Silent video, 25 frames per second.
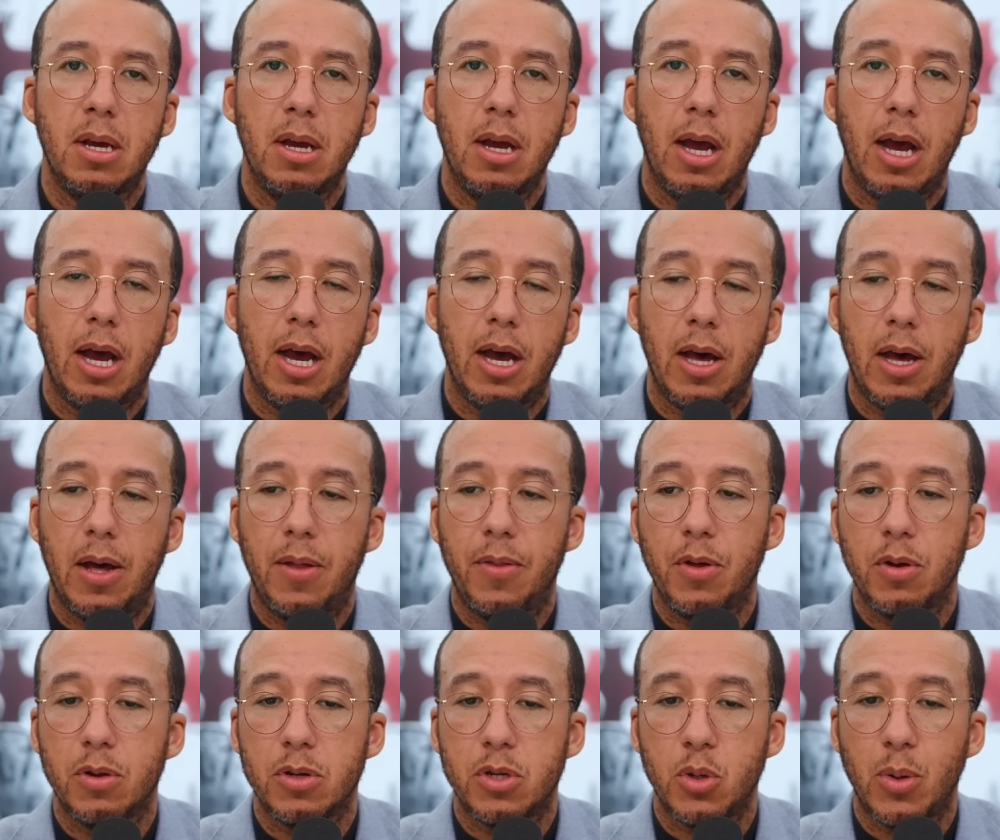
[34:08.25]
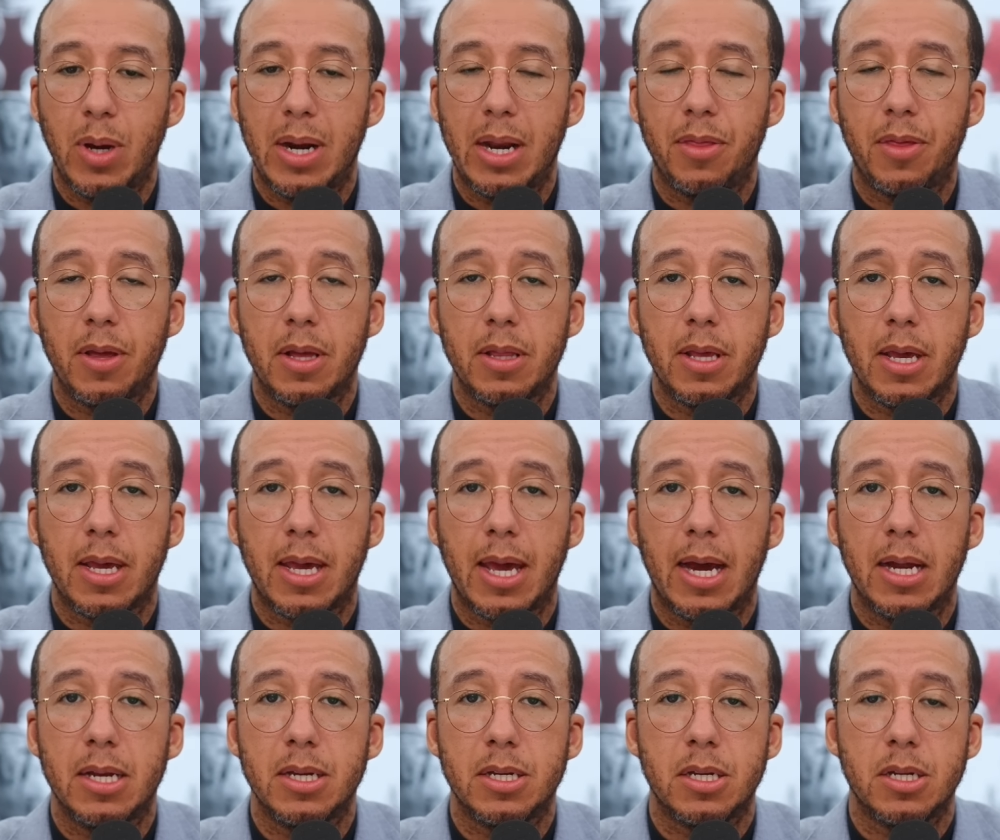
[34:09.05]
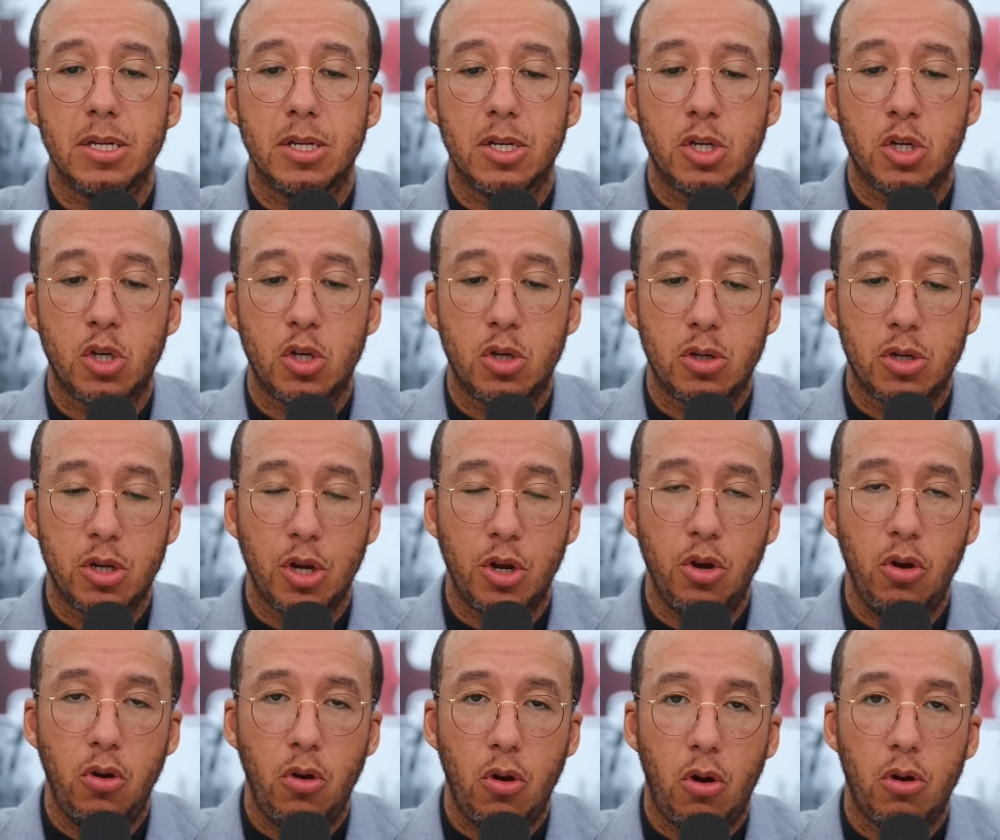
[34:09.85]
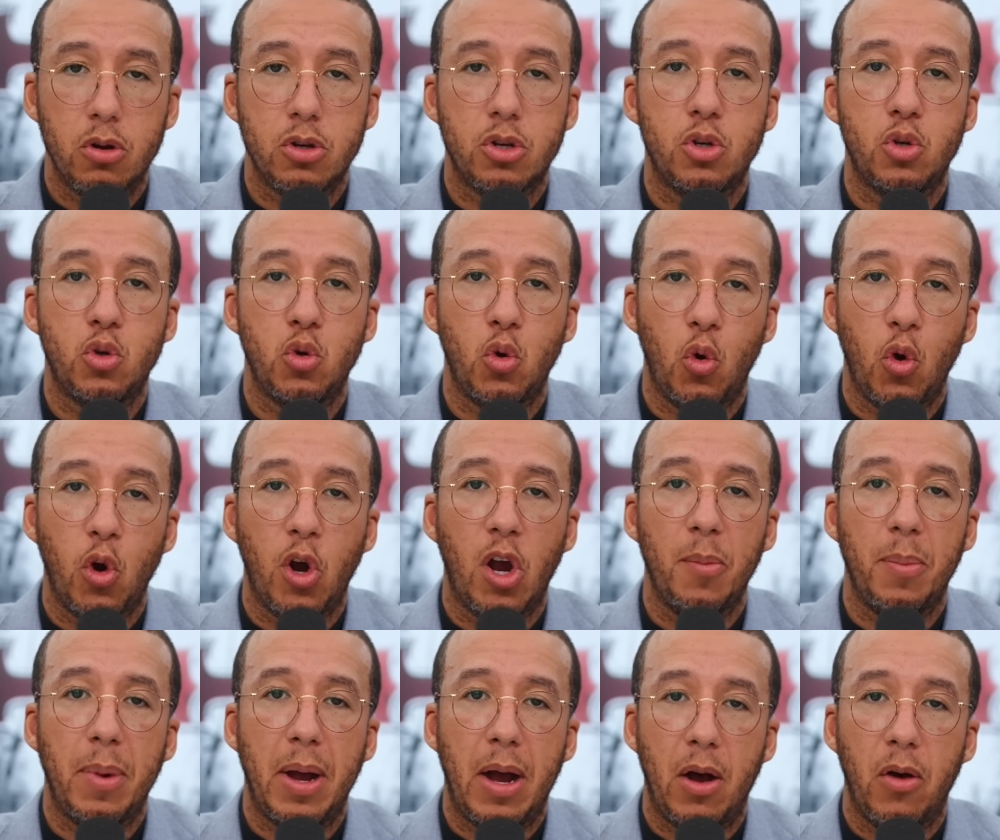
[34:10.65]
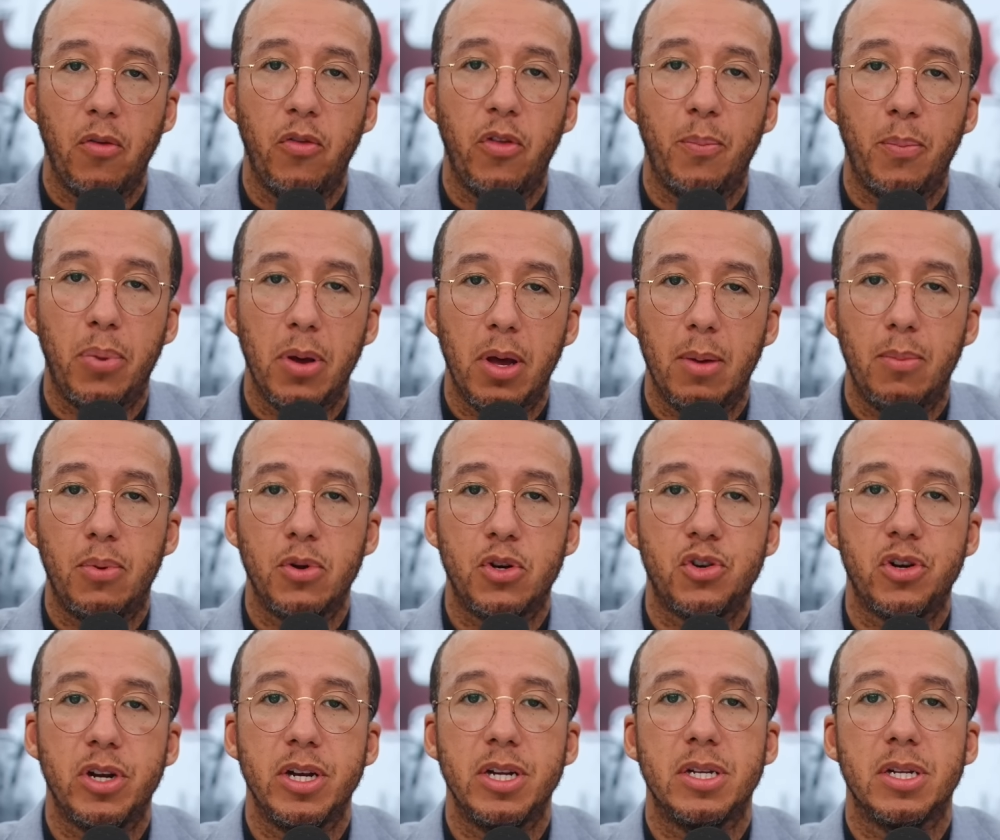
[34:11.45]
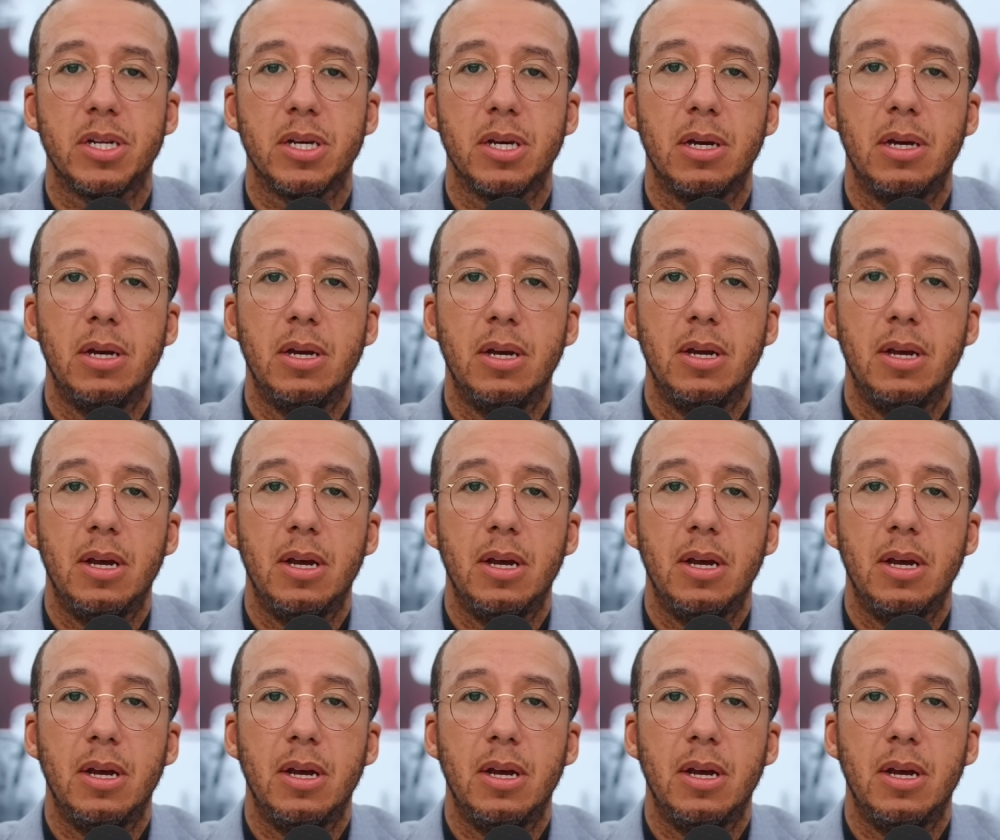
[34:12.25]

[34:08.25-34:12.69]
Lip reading: They'll do anything they can to not talk about the perpetrator.